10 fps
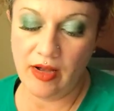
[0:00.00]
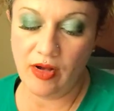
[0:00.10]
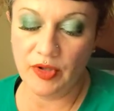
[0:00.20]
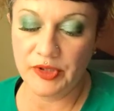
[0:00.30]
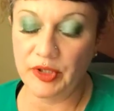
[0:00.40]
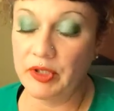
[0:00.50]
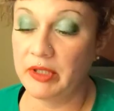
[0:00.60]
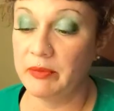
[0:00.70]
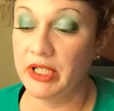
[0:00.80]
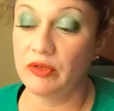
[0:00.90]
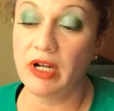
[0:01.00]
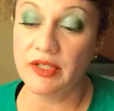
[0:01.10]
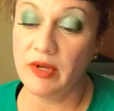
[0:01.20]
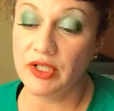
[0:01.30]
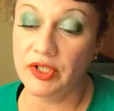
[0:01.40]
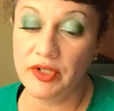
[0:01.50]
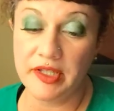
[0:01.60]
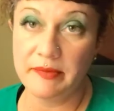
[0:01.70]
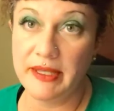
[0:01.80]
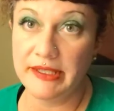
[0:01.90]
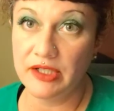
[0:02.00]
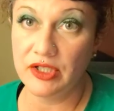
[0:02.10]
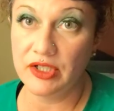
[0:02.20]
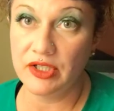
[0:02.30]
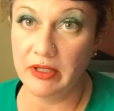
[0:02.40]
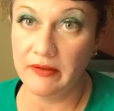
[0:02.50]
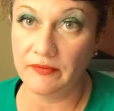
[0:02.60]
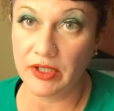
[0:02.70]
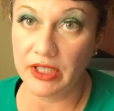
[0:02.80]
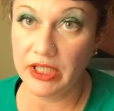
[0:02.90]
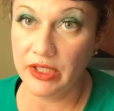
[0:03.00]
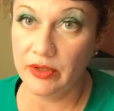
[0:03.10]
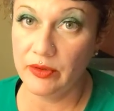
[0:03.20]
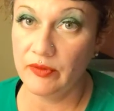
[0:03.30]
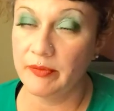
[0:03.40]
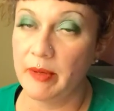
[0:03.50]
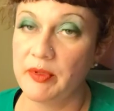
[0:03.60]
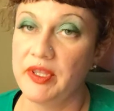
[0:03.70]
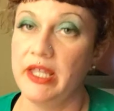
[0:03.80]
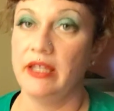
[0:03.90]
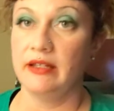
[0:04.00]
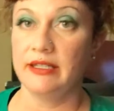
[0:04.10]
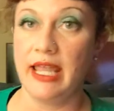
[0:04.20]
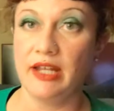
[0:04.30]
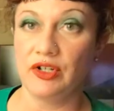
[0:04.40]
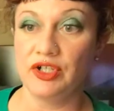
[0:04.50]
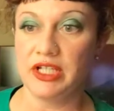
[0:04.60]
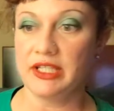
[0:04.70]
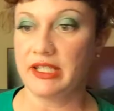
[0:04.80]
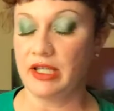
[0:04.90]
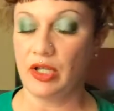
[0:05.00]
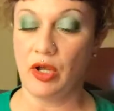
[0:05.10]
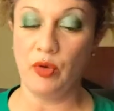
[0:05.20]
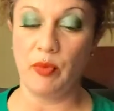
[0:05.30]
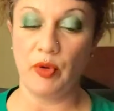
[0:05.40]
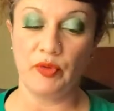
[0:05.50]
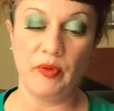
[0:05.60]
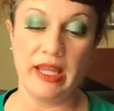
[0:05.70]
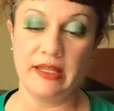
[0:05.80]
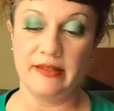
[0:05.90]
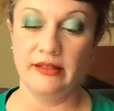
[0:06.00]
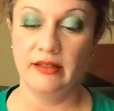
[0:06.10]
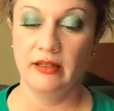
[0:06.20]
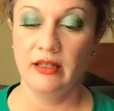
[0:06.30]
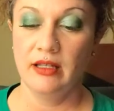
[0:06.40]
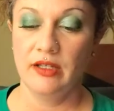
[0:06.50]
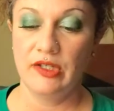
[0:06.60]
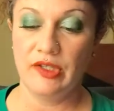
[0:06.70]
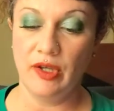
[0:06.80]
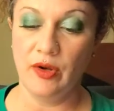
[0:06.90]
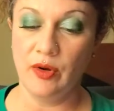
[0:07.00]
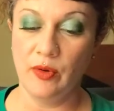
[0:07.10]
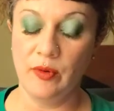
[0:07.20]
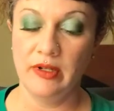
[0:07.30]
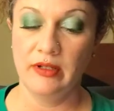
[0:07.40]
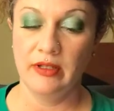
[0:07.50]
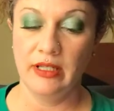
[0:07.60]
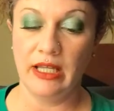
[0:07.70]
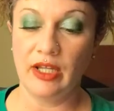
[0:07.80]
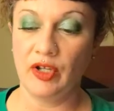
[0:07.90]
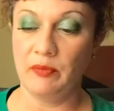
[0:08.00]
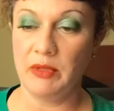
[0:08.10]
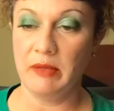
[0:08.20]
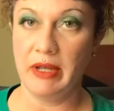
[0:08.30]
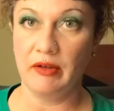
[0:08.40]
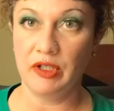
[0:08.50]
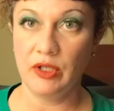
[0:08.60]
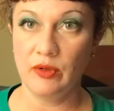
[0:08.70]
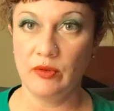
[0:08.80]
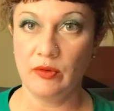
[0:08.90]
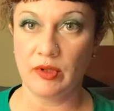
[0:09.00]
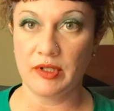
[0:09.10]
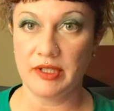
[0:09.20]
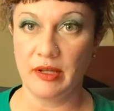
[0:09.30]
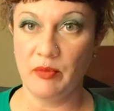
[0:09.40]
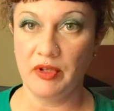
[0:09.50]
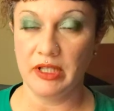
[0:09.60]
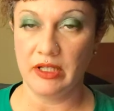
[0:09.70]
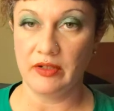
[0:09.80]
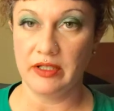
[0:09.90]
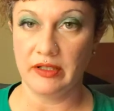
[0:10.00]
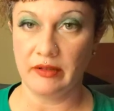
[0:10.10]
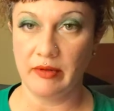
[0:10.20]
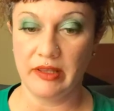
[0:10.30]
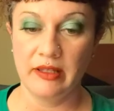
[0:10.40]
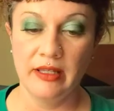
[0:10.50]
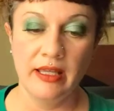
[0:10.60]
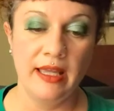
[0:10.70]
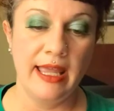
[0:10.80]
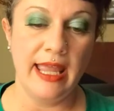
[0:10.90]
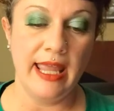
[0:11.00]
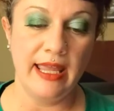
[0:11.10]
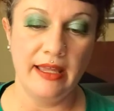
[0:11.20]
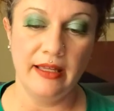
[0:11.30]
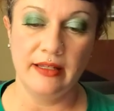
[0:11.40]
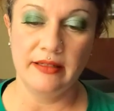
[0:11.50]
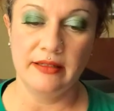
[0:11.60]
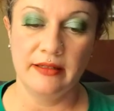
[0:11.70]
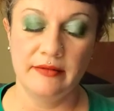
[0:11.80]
also, you could be a cross watcher. This message could be for you. Remember that energies can go both ways. So, it could be about you or someone that you're dealing with. And